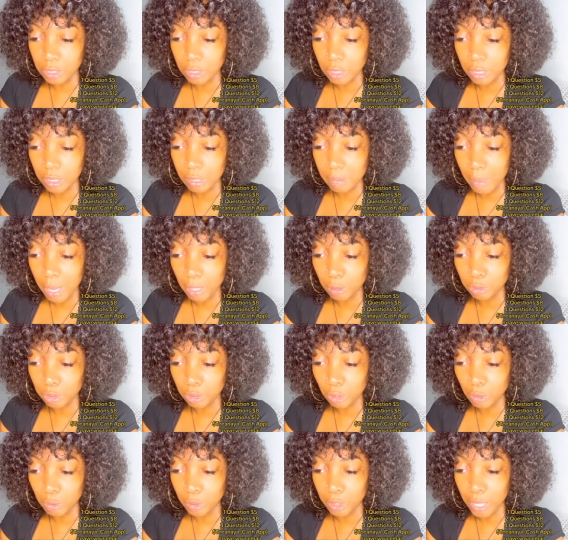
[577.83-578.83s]
this
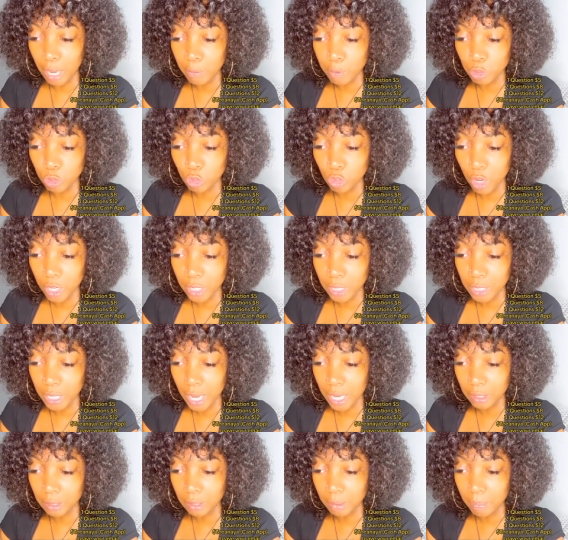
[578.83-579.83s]
milestone, and I was trying to
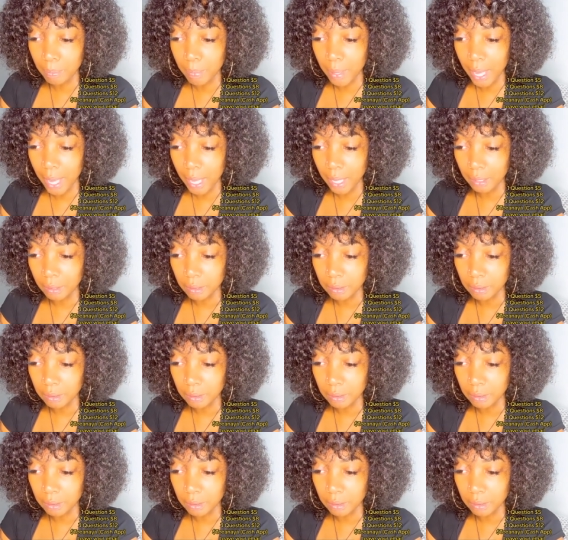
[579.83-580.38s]
knock them back.